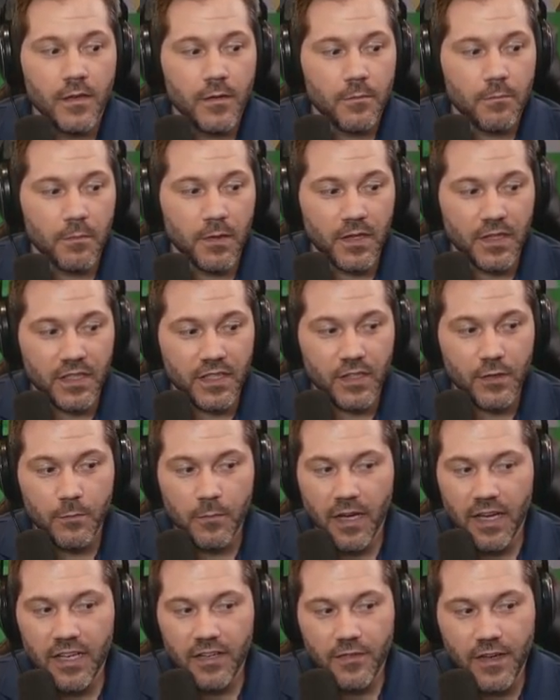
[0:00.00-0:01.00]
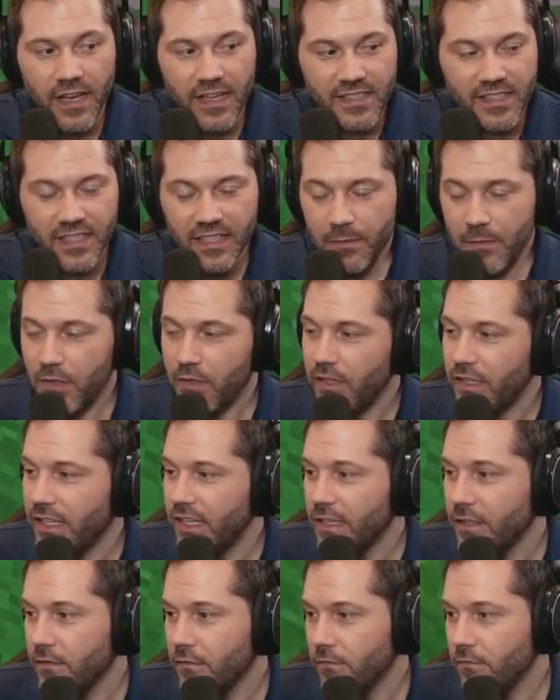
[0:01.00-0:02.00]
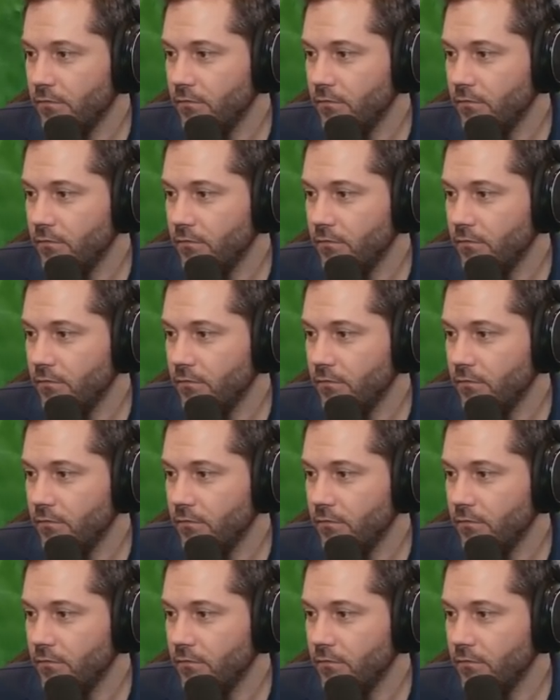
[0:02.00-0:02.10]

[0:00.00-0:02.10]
But you might have accidentally muted again.